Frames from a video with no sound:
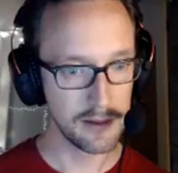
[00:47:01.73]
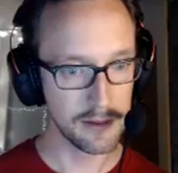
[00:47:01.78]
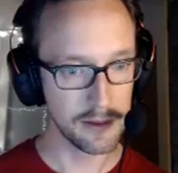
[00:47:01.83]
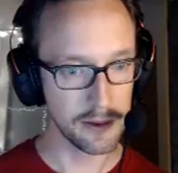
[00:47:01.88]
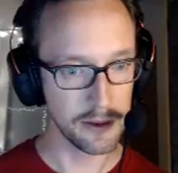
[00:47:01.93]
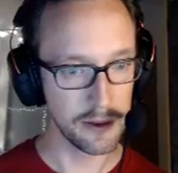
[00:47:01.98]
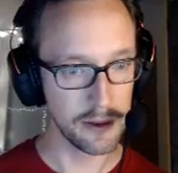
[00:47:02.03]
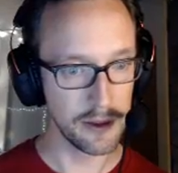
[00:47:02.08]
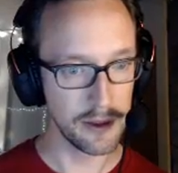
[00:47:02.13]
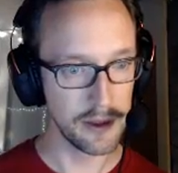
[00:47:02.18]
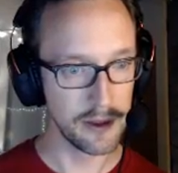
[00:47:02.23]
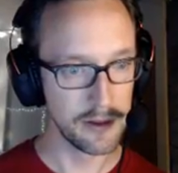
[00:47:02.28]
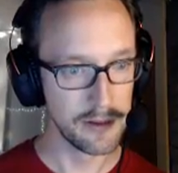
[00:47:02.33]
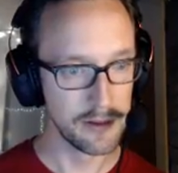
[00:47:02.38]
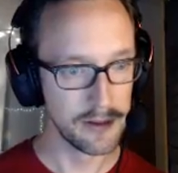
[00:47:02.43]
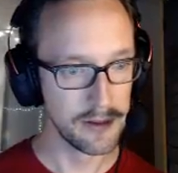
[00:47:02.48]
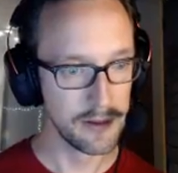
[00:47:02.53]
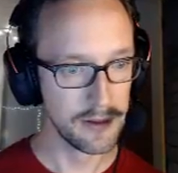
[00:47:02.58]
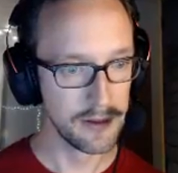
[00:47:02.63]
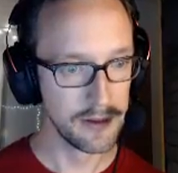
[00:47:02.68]
Grr.
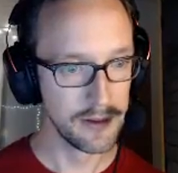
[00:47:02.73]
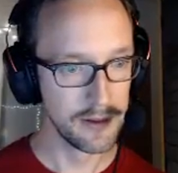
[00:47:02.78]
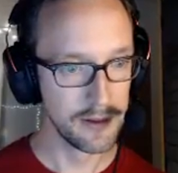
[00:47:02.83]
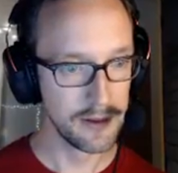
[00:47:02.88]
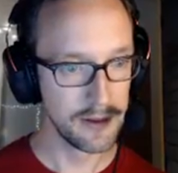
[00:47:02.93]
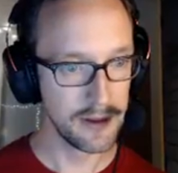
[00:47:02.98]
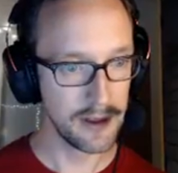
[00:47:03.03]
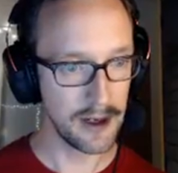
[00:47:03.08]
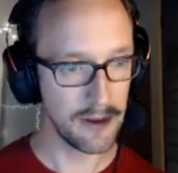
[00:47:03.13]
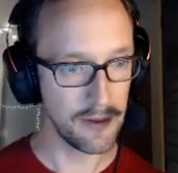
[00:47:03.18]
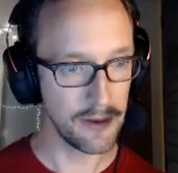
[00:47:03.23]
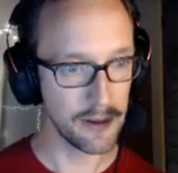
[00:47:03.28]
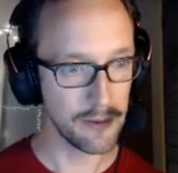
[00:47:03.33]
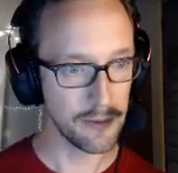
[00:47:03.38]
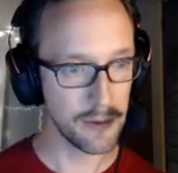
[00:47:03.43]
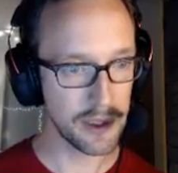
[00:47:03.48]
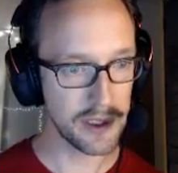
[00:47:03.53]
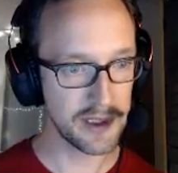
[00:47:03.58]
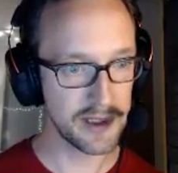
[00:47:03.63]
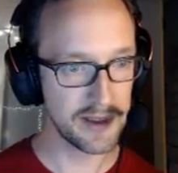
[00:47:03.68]
Everything
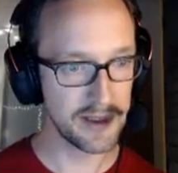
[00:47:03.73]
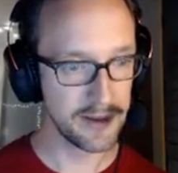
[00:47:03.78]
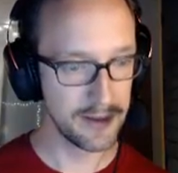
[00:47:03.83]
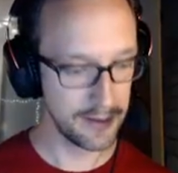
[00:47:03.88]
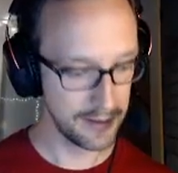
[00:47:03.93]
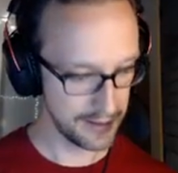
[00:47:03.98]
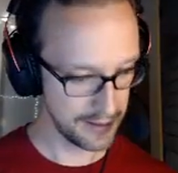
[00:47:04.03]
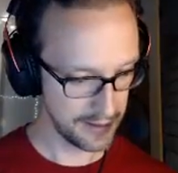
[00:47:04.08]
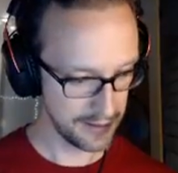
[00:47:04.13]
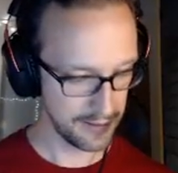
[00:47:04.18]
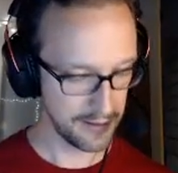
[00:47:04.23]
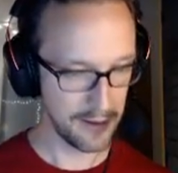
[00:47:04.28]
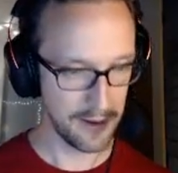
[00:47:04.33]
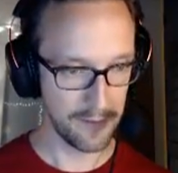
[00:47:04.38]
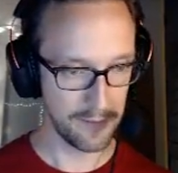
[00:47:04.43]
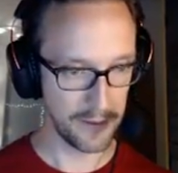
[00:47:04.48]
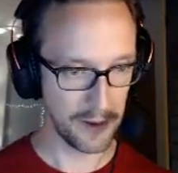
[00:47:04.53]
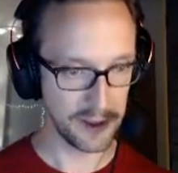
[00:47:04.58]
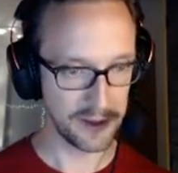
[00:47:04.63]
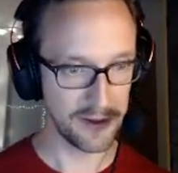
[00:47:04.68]
works.
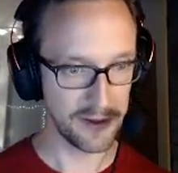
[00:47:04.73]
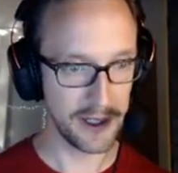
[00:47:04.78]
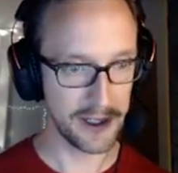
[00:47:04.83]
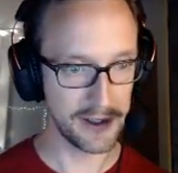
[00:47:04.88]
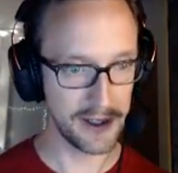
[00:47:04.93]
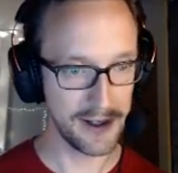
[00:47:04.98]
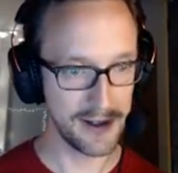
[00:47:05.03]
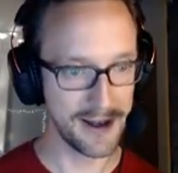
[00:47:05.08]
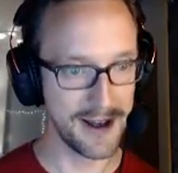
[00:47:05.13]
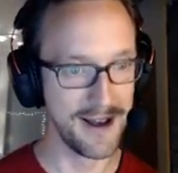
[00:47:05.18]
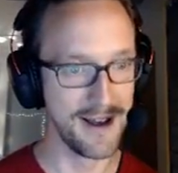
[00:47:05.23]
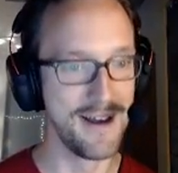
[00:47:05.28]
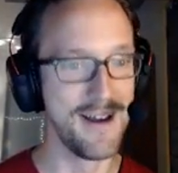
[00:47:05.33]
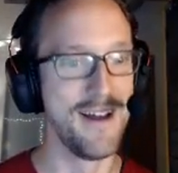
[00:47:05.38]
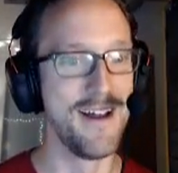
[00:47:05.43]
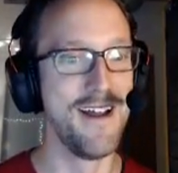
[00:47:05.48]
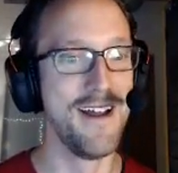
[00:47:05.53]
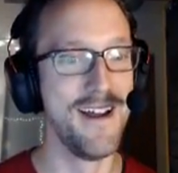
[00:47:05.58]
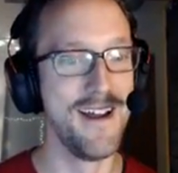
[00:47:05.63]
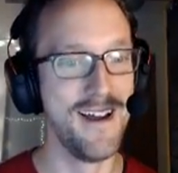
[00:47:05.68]
Frustratingly.
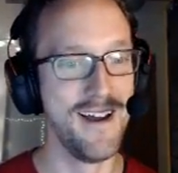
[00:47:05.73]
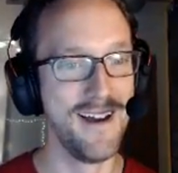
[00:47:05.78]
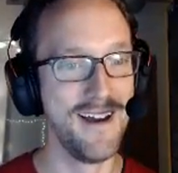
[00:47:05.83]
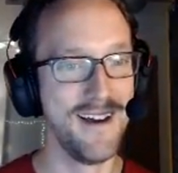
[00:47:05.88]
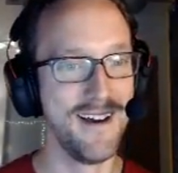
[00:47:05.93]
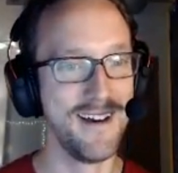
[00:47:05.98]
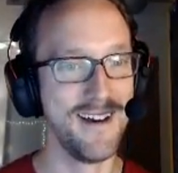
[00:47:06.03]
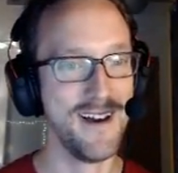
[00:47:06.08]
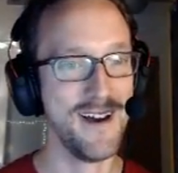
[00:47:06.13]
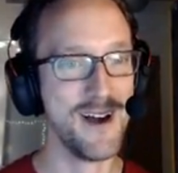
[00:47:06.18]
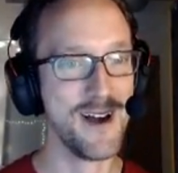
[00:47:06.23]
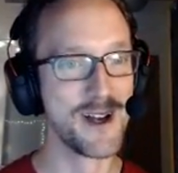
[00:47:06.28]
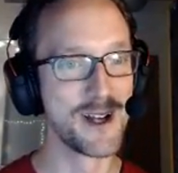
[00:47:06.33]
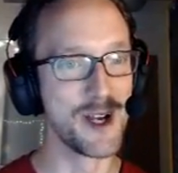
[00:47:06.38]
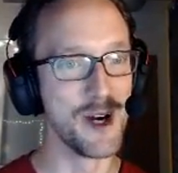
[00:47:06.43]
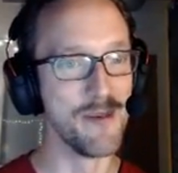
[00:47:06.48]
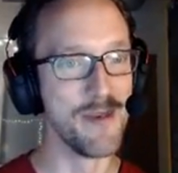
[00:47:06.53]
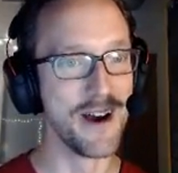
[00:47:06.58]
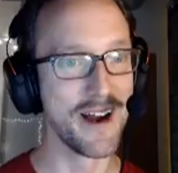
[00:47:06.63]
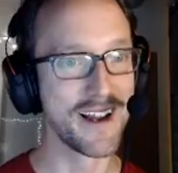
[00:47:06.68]

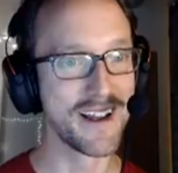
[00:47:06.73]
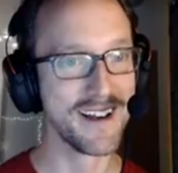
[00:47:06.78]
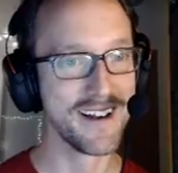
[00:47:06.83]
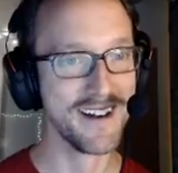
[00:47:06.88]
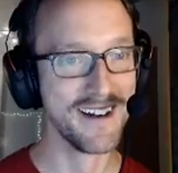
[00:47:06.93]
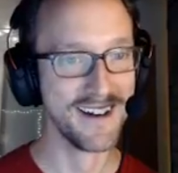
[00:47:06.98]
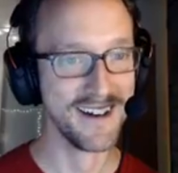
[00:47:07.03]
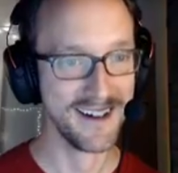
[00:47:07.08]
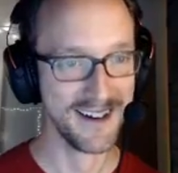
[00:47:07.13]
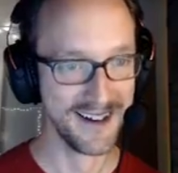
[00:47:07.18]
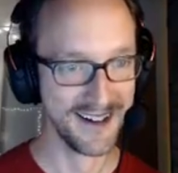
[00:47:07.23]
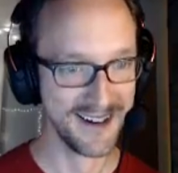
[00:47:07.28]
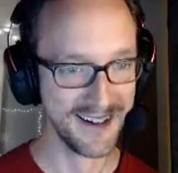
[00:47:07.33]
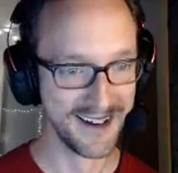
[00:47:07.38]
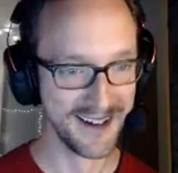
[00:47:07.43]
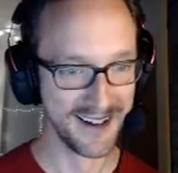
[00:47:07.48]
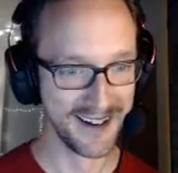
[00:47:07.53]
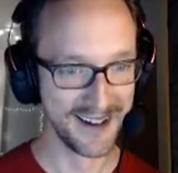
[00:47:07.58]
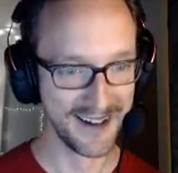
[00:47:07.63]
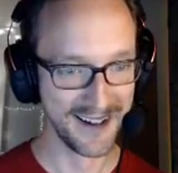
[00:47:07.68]
Go back.
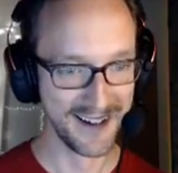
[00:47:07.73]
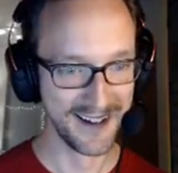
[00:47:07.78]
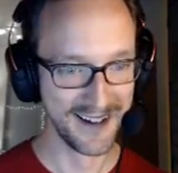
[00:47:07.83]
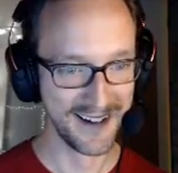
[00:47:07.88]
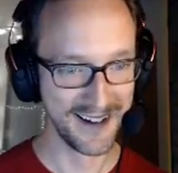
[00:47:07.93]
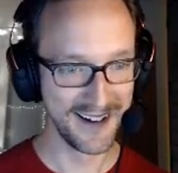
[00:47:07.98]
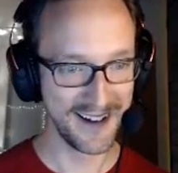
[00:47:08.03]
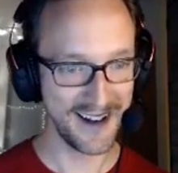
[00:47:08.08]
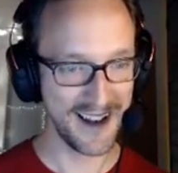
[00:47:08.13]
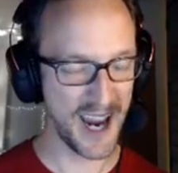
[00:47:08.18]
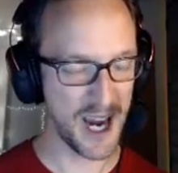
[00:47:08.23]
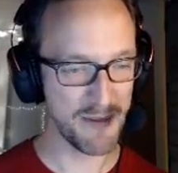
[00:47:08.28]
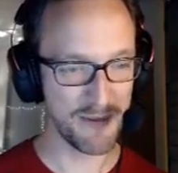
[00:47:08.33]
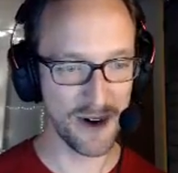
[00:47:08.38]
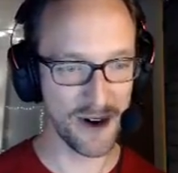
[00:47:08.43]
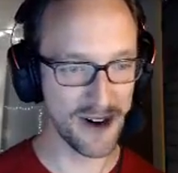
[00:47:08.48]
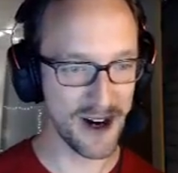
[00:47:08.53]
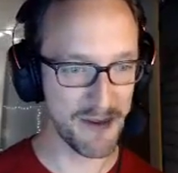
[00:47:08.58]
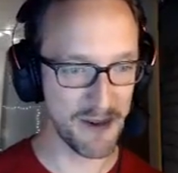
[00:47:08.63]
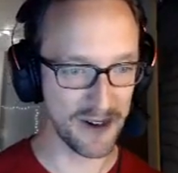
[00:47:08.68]
Ain't
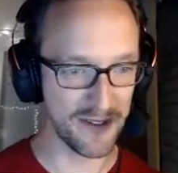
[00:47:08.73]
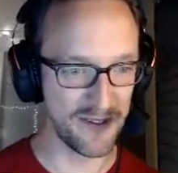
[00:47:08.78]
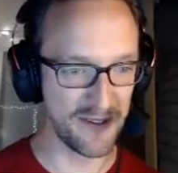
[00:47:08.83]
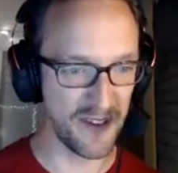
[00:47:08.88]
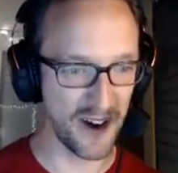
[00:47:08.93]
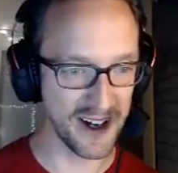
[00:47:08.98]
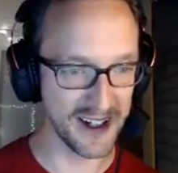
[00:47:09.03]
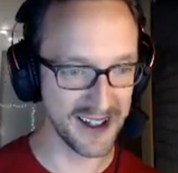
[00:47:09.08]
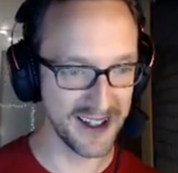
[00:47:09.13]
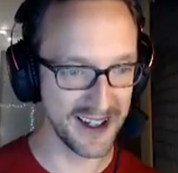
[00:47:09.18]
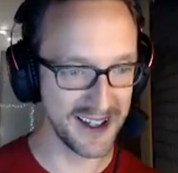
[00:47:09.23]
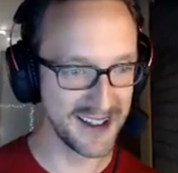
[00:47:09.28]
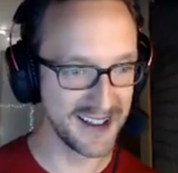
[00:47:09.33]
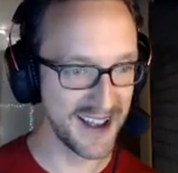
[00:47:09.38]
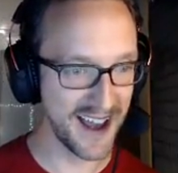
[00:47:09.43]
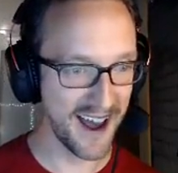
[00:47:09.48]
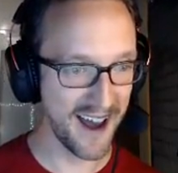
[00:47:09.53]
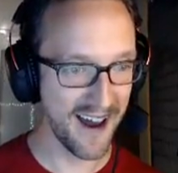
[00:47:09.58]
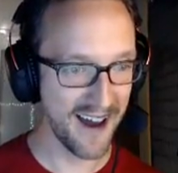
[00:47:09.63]
programming fun, kids?